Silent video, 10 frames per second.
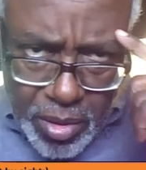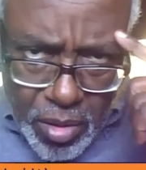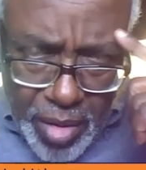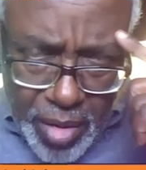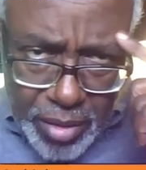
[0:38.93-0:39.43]
of
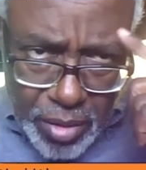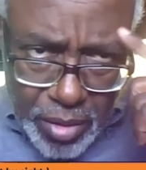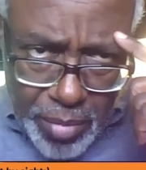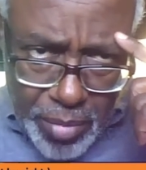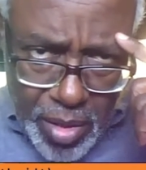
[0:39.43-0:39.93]
angels and of
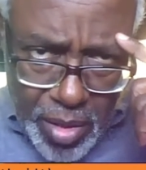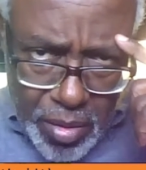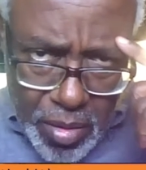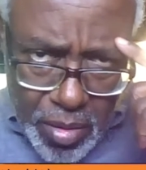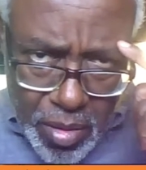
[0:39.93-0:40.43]
men?
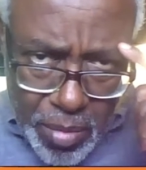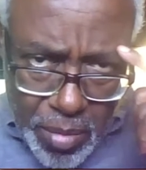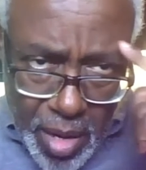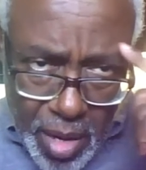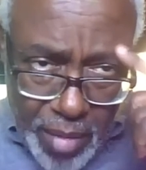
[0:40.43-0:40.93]
Yeah.
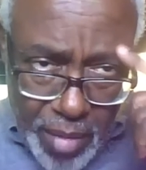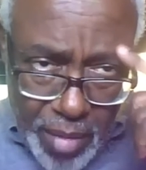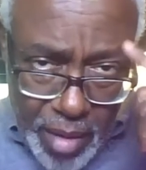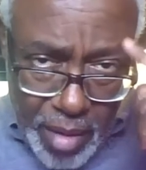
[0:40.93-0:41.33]
Have not,